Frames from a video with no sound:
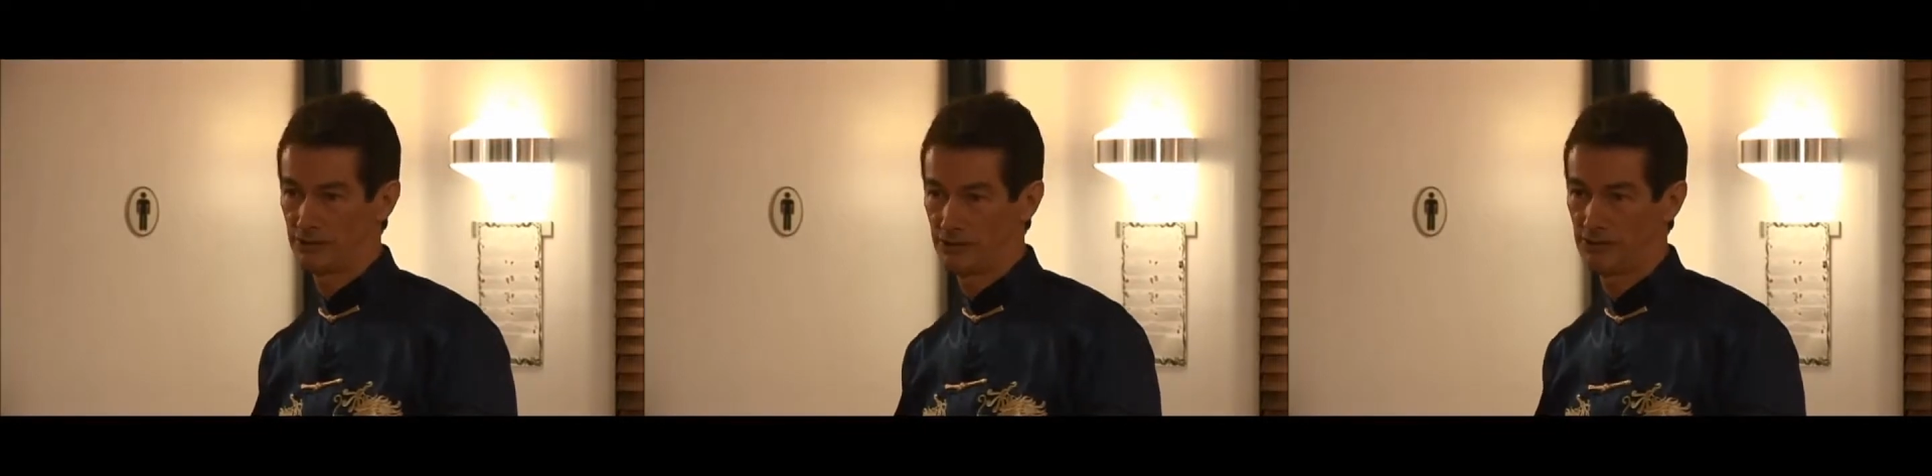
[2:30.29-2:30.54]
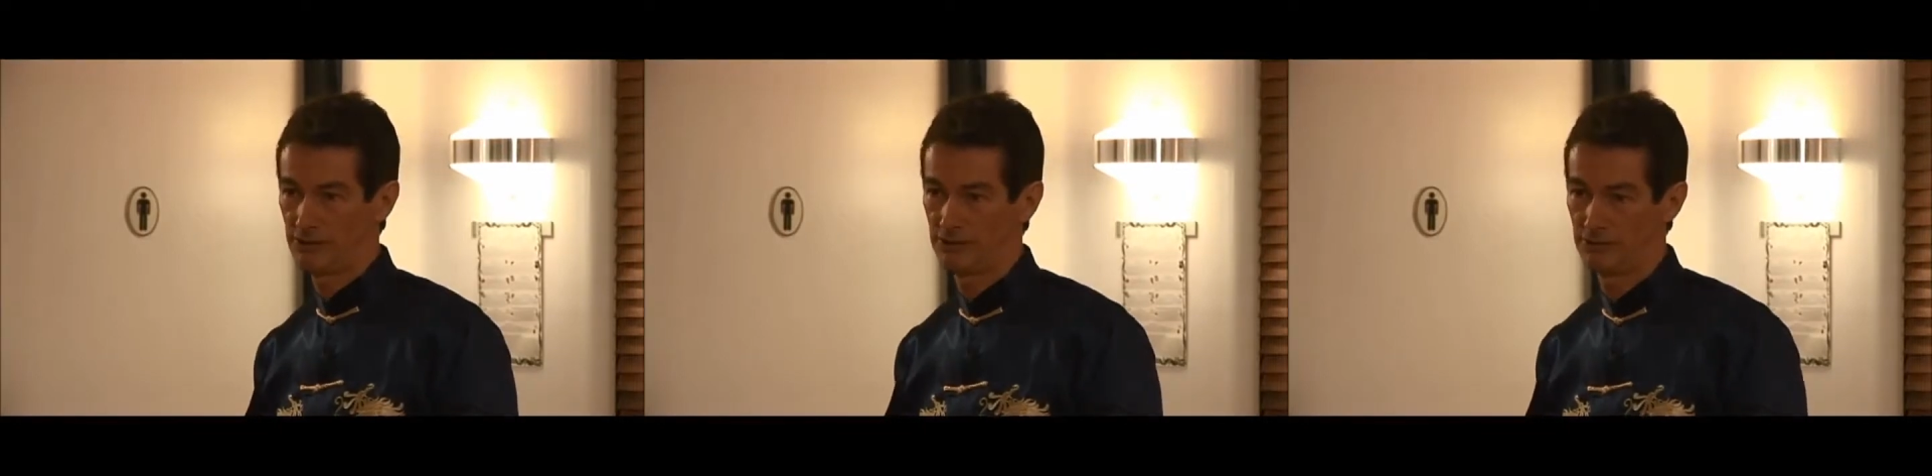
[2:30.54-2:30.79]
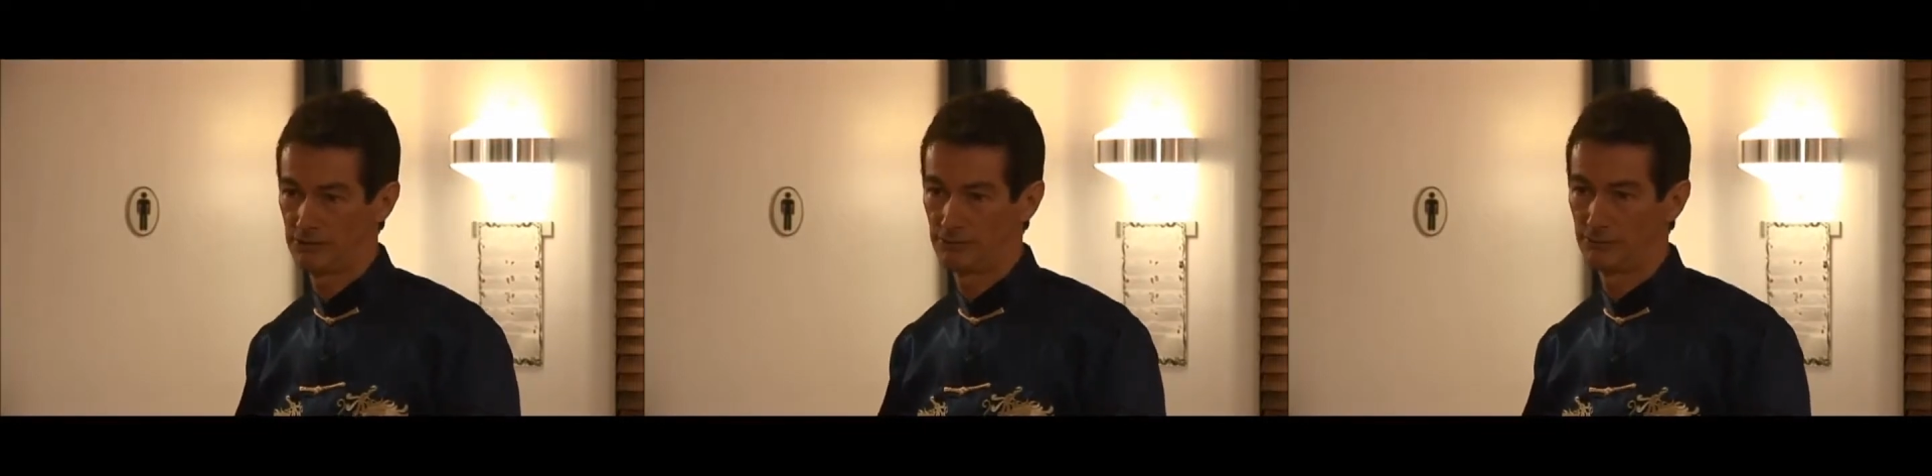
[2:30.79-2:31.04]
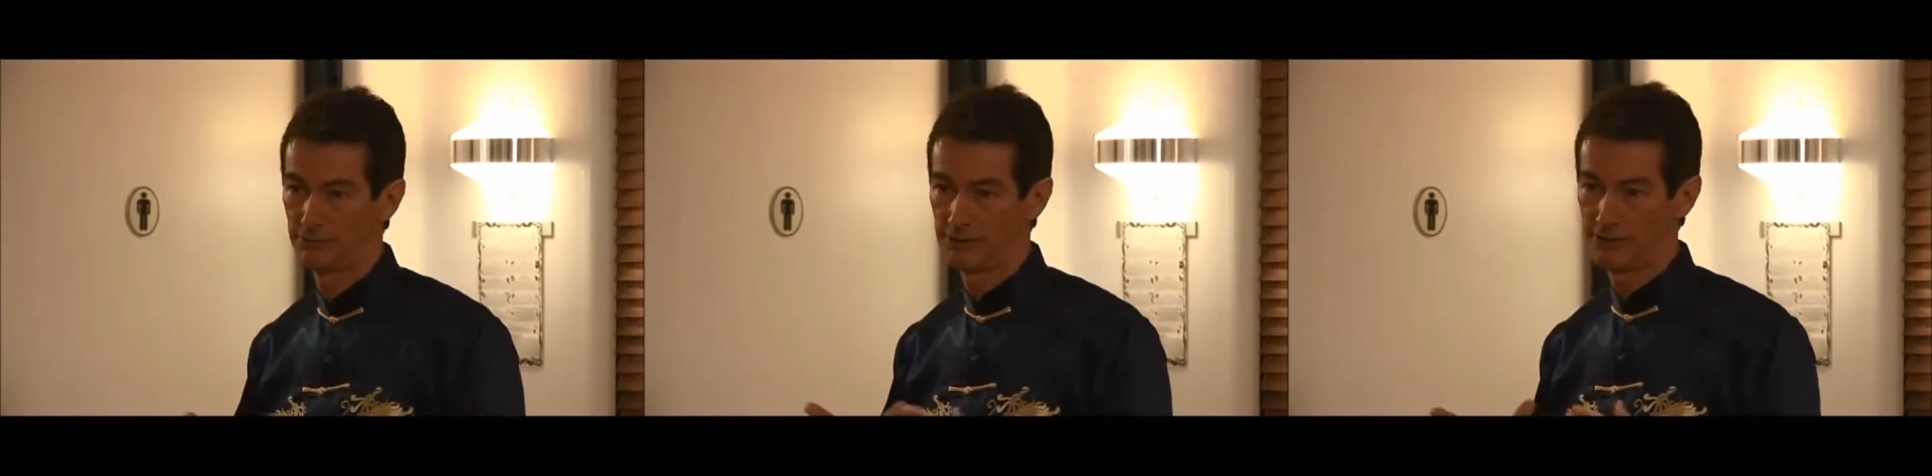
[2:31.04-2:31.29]
Qi,
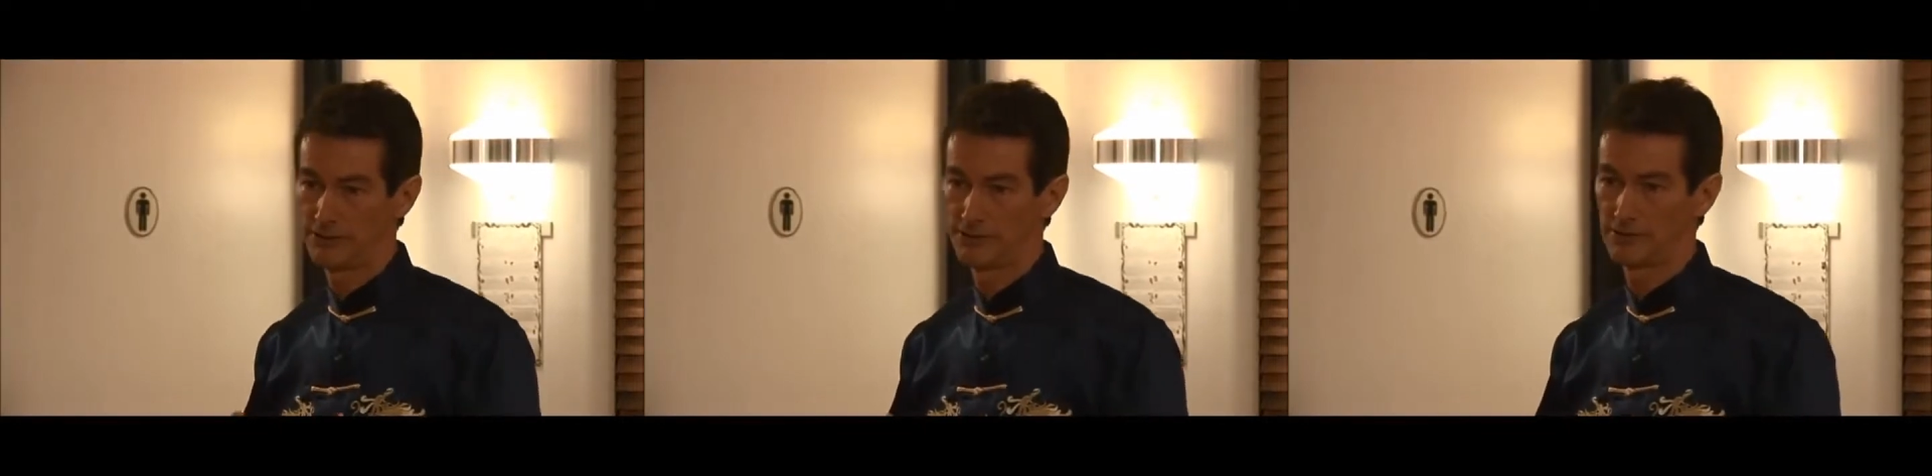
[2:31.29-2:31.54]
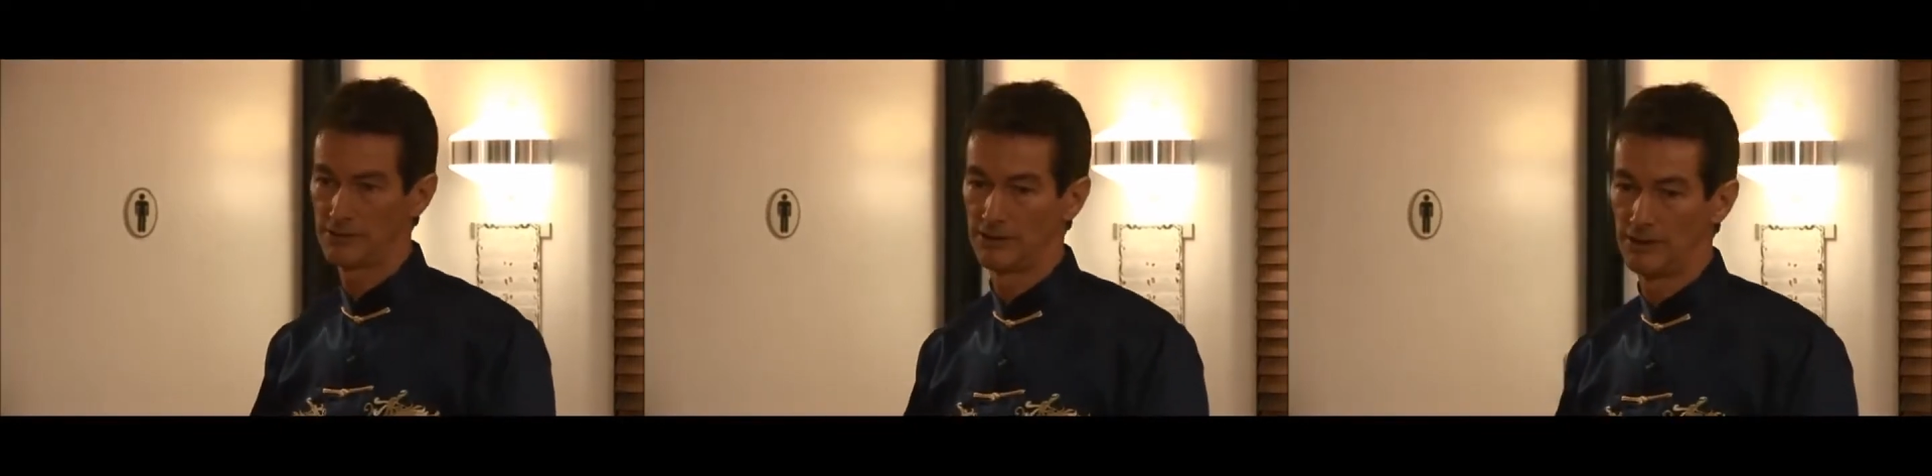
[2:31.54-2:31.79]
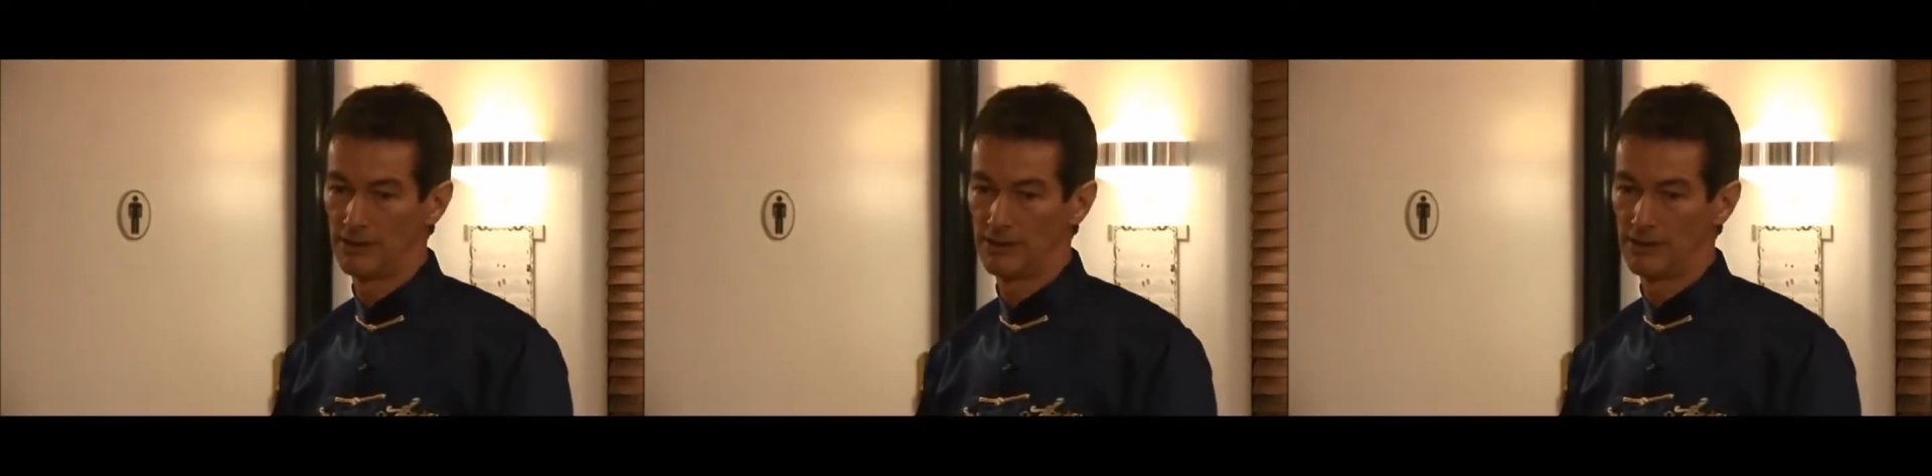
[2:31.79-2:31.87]
the meridians,